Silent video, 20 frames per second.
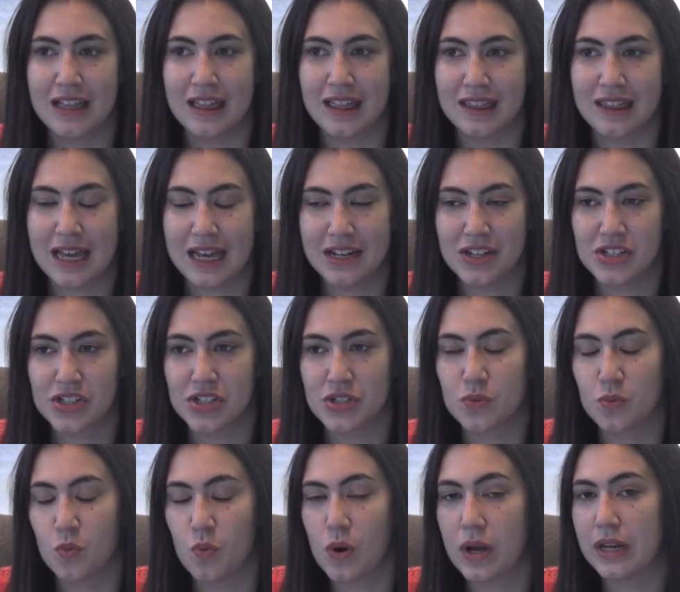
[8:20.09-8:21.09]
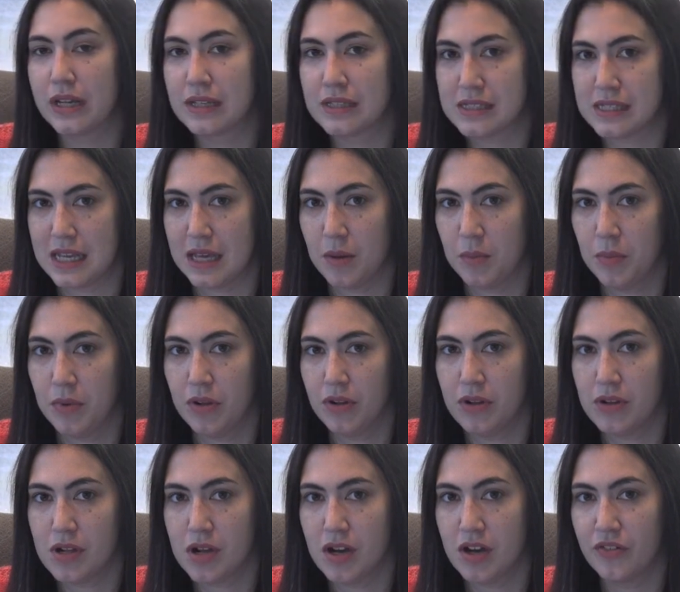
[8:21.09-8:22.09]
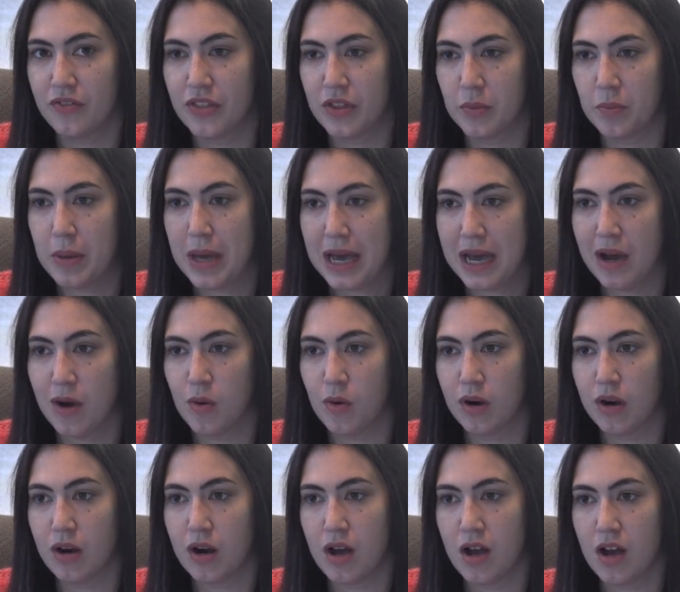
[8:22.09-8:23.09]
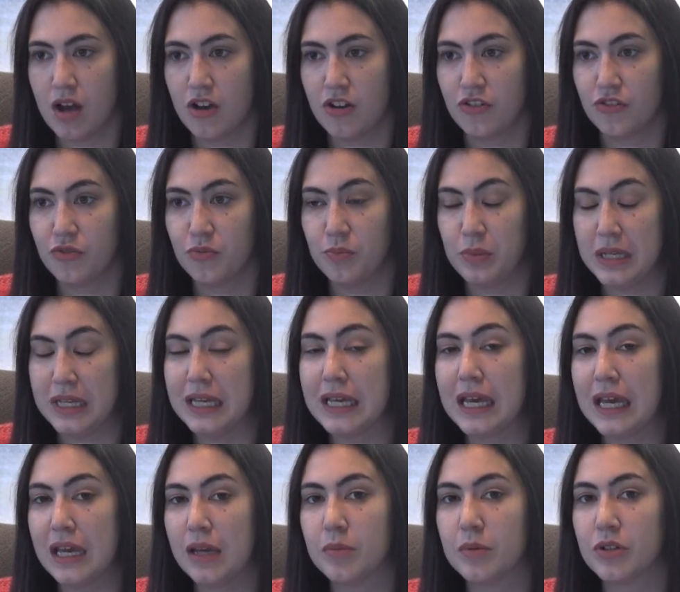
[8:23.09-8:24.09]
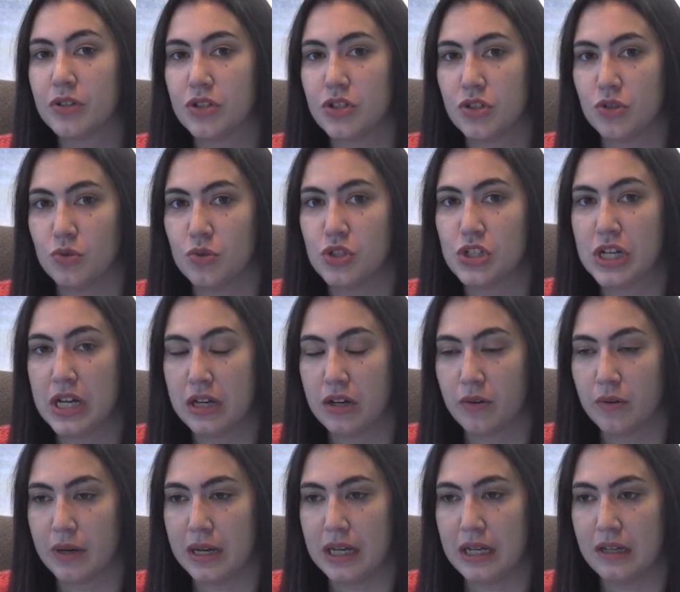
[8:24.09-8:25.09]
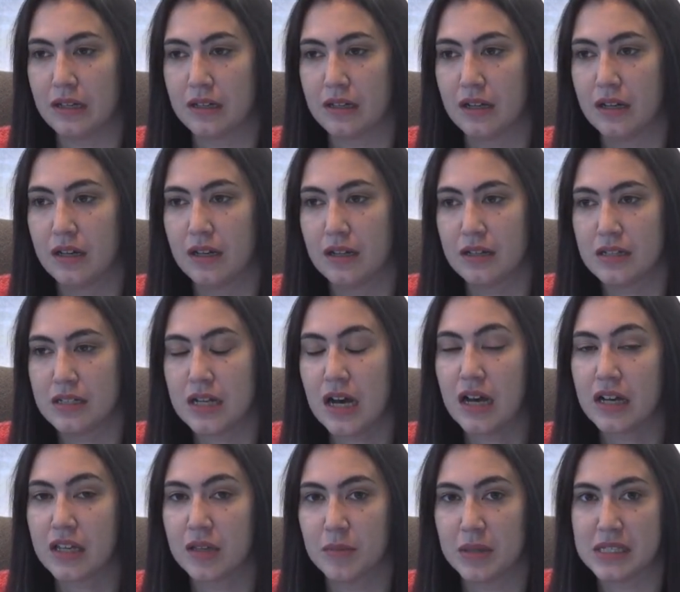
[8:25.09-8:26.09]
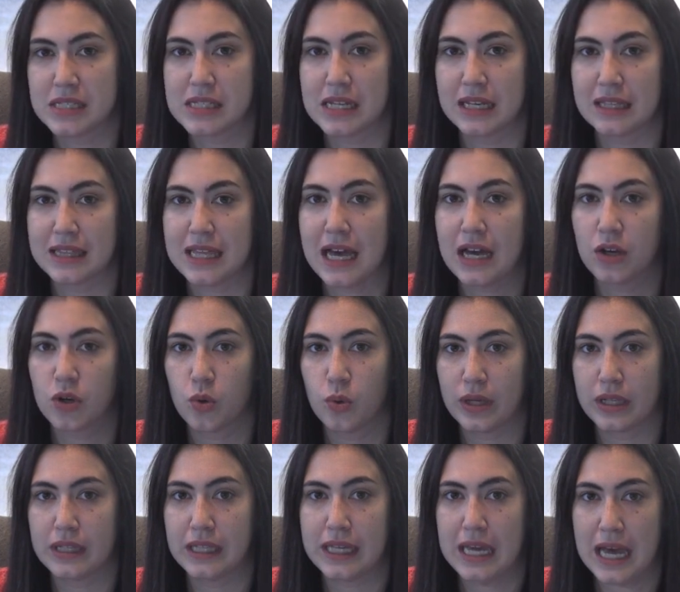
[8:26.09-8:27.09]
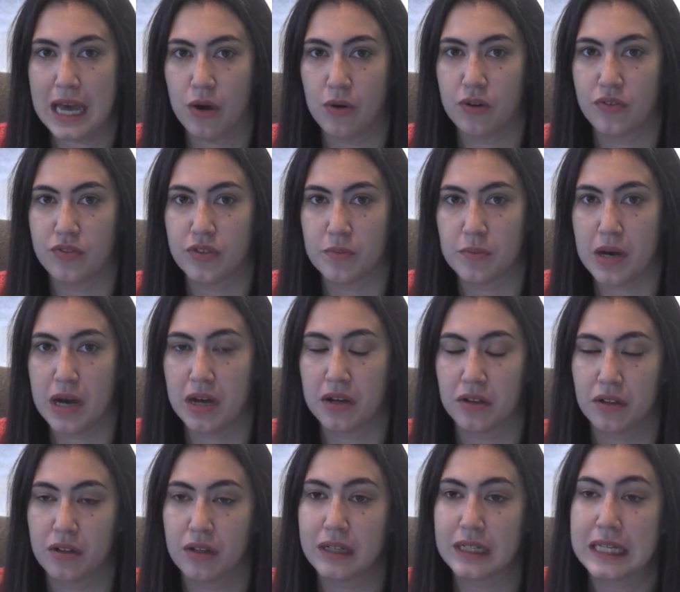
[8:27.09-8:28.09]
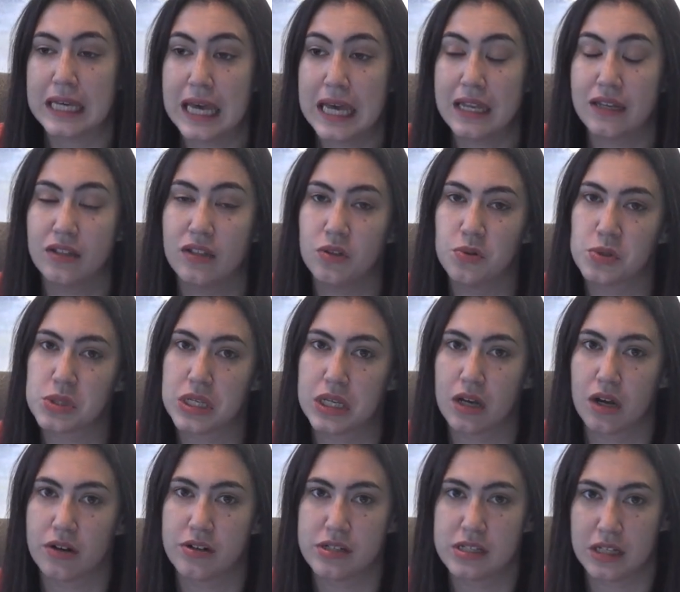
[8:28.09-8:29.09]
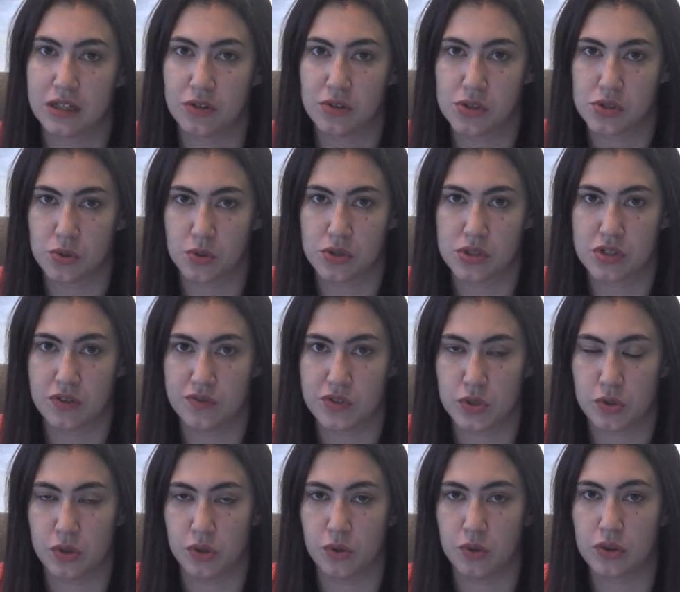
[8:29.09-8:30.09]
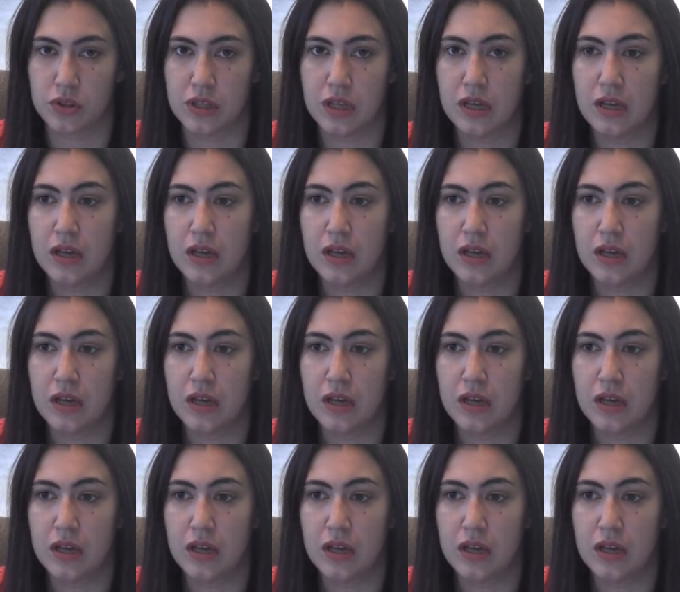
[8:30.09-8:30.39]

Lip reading: That is just one example of the power of being able to generate documents like that quickly out of the model, again, using our single source of truth.